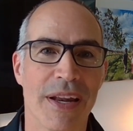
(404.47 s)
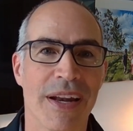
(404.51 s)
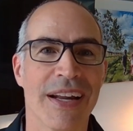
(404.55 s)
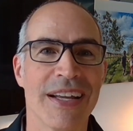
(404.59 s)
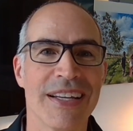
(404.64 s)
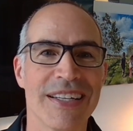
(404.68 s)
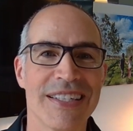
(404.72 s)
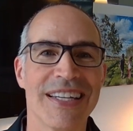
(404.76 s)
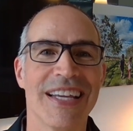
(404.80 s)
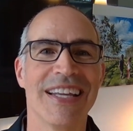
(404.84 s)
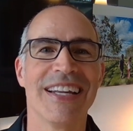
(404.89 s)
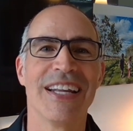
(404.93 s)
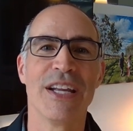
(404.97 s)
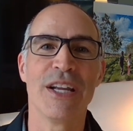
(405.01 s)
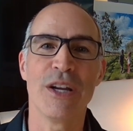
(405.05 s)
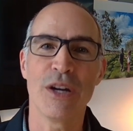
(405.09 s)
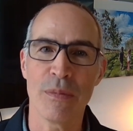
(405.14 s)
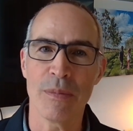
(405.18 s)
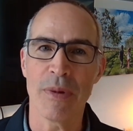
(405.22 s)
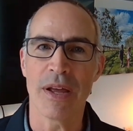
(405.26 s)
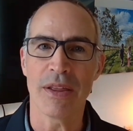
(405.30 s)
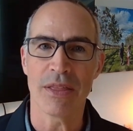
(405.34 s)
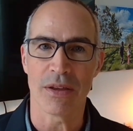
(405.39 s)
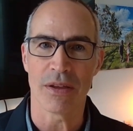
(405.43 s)
And I said, here
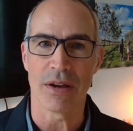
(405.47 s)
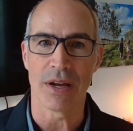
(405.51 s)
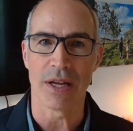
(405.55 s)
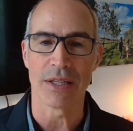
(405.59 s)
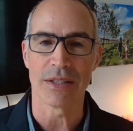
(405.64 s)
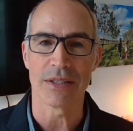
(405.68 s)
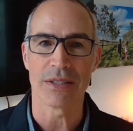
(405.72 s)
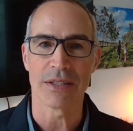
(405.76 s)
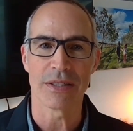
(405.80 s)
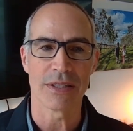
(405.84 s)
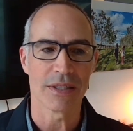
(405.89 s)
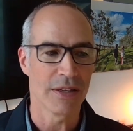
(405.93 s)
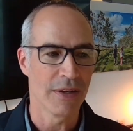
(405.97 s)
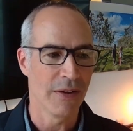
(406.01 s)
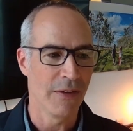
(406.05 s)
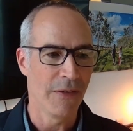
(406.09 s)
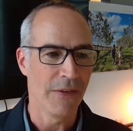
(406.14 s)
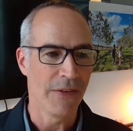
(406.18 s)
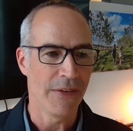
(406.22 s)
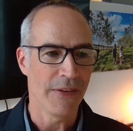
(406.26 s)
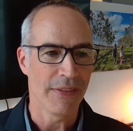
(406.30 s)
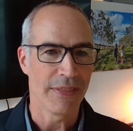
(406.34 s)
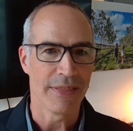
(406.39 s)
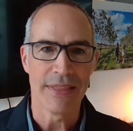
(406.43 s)
are my thoughts.
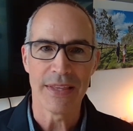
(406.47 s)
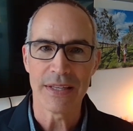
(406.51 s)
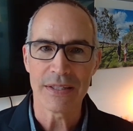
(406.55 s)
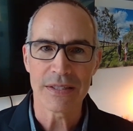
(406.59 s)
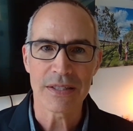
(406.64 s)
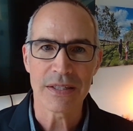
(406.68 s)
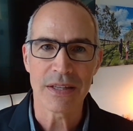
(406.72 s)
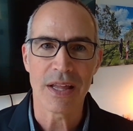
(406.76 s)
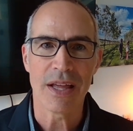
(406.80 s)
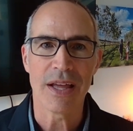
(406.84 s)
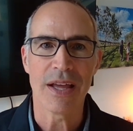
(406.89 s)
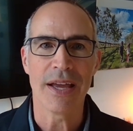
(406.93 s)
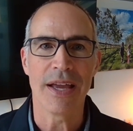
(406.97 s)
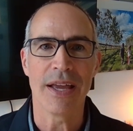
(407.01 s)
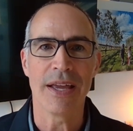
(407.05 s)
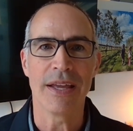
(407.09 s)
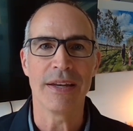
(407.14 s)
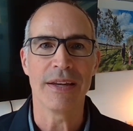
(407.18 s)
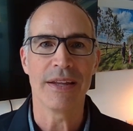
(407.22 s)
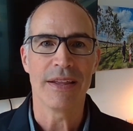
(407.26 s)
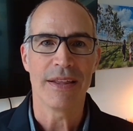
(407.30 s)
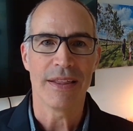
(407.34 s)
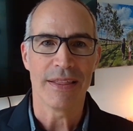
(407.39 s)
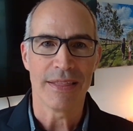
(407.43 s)
This
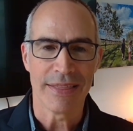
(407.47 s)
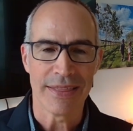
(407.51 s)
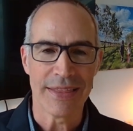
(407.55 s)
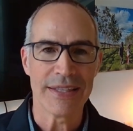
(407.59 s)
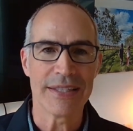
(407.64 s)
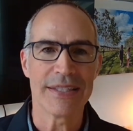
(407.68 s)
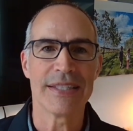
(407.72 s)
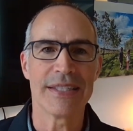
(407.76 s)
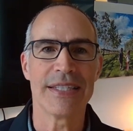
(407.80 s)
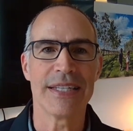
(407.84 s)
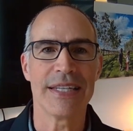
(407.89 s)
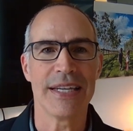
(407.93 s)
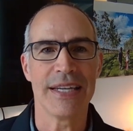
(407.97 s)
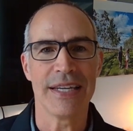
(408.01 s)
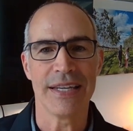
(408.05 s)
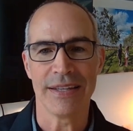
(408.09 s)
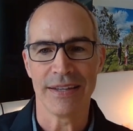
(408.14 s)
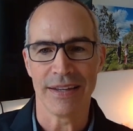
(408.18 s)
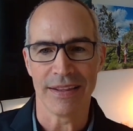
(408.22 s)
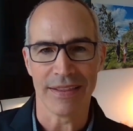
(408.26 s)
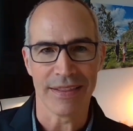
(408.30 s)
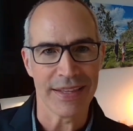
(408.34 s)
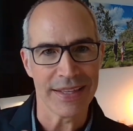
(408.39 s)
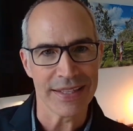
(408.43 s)
line, this
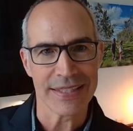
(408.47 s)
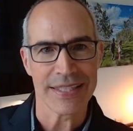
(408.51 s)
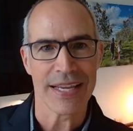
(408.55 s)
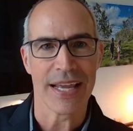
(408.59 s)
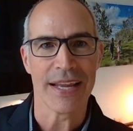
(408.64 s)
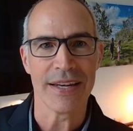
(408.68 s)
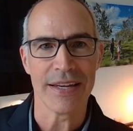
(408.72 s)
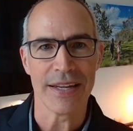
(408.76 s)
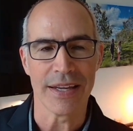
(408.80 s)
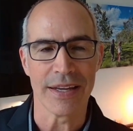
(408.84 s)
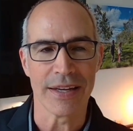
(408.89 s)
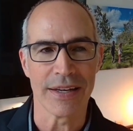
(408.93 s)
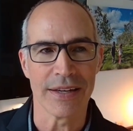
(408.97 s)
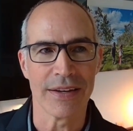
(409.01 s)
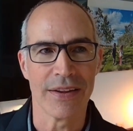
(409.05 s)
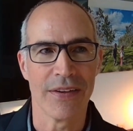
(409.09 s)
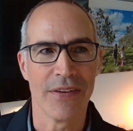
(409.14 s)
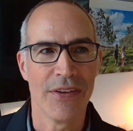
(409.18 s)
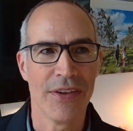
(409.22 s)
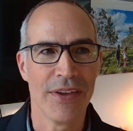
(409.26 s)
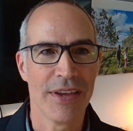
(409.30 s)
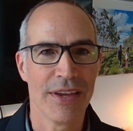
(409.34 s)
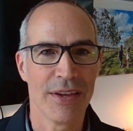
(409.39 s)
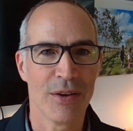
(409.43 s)
scene, this ending,
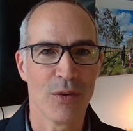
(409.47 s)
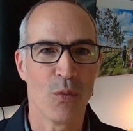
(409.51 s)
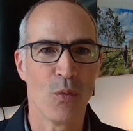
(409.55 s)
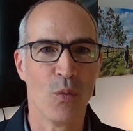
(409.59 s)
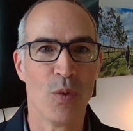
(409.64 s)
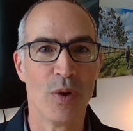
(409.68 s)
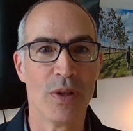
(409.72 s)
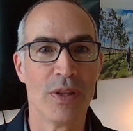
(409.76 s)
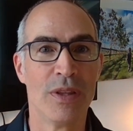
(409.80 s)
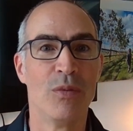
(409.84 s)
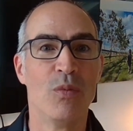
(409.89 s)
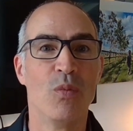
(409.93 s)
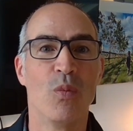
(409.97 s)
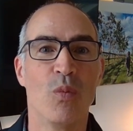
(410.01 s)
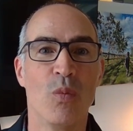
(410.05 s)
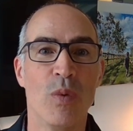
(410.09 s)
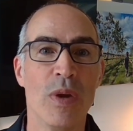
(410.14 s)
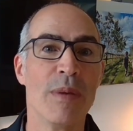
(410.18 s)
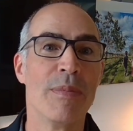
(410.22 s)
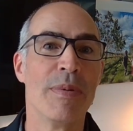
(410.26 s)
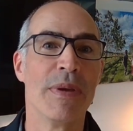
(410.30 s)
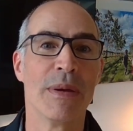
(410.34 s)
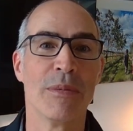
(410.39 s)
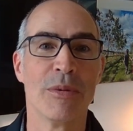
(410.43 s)
would
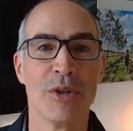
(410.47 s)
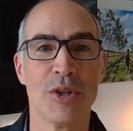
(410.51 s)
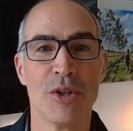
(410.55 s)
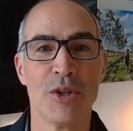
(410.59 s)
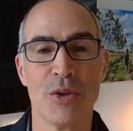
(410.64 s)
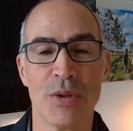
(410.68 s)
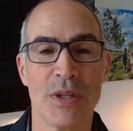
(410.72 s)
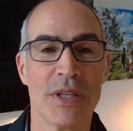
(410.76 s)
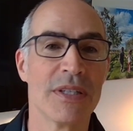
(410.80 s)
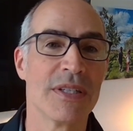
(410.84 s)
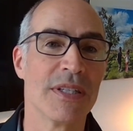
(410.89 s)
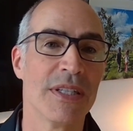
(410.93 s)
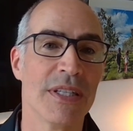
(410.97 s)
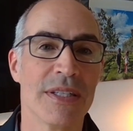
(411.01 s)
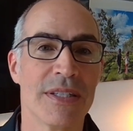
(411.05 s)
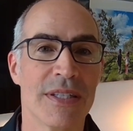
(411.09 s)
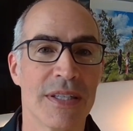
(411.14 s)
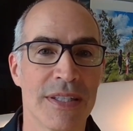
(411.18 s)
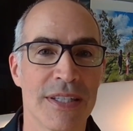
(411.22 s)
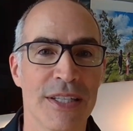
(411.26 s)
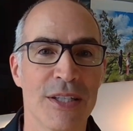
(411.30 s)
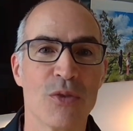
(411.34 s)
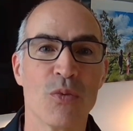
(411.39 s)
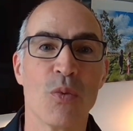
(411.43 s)
we be able to do this, this,
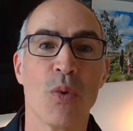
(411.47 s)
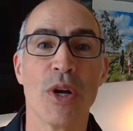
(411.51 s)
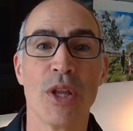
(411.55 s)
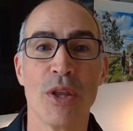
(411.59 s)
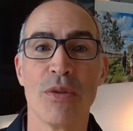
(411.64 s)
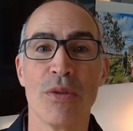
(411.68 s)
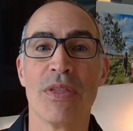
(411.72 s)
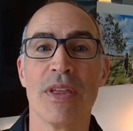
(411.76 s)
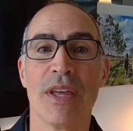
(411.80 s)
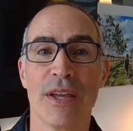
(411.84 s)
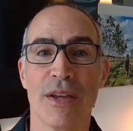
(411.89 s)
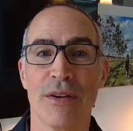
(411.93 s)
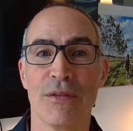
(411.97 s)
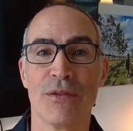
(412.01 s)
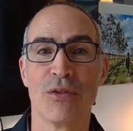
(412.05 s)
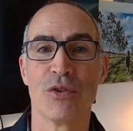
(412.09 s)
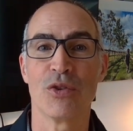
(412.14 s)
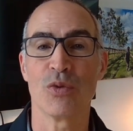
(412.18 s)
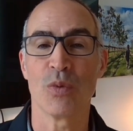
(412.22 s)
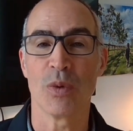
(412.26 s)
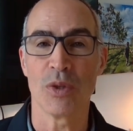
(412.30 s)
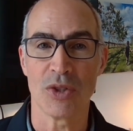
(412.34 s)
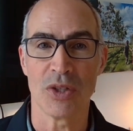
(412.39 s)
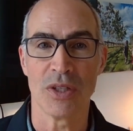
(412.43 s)
and this? What do you think of
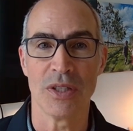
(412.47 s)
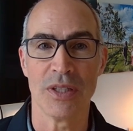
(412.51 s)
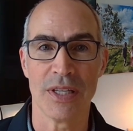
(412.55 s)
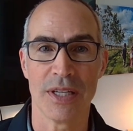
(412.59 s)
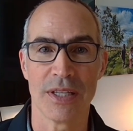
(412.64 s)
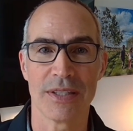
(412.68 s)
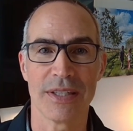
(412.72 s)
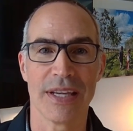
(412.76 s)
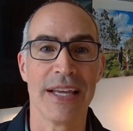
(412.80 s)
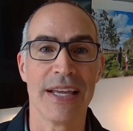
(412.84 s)
switching this?